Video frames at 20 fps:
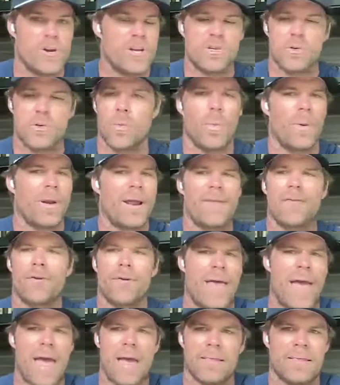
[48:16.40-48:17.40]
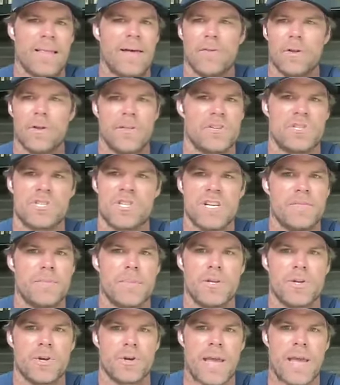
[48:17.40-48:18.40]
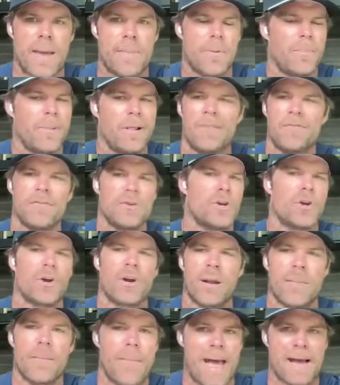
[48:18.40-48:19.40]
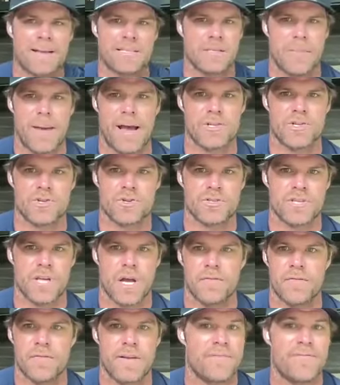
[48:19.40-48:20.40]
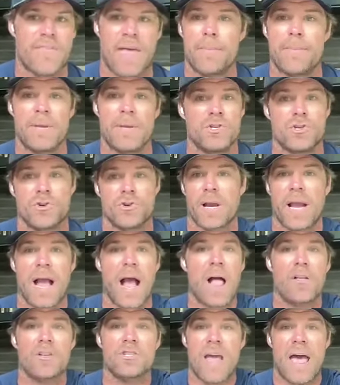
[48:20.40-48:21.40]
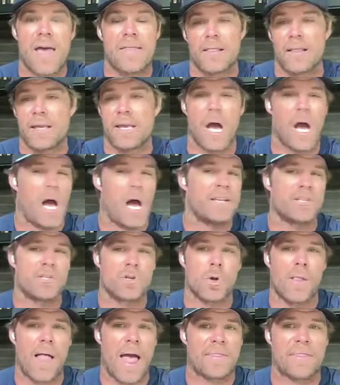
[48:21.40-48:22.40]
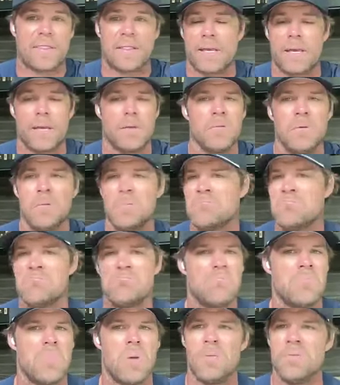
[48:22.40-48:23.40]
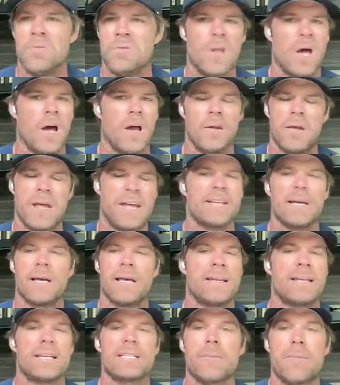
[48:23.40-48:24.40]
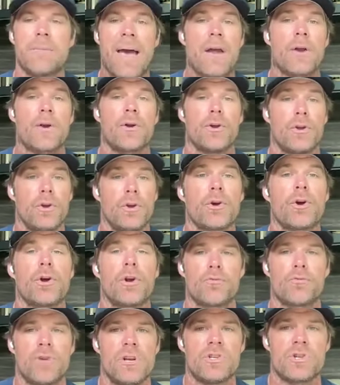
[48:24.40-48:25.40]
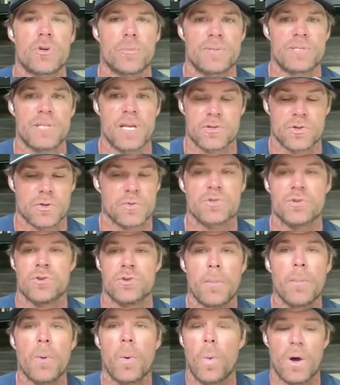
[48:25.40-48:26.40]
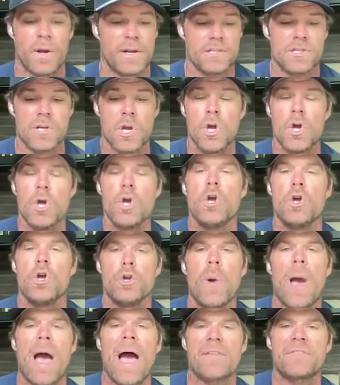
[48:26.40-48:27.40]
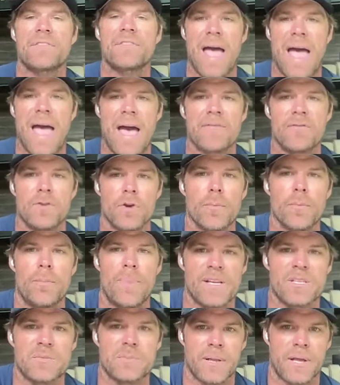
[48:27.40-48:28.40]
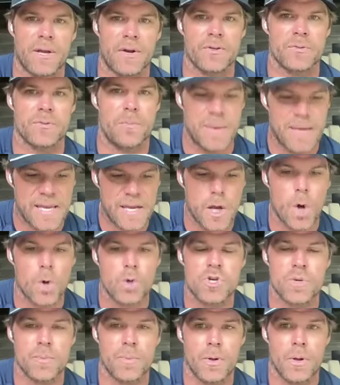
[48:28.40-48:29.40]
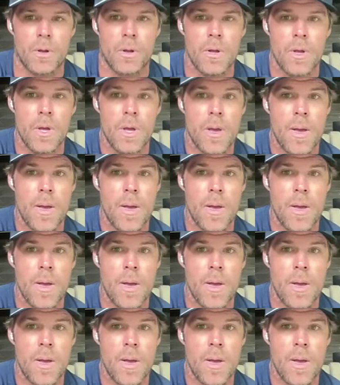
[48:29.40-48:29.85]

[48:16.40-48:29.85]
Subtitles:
reach whatever that level of achievement you're capable of. You're gonna maximize yourself. And if that means you're a college athlete, a high school athlete, it doesn't matter. You're gonna reach your potential. So number one is you have to have your best players be coachable,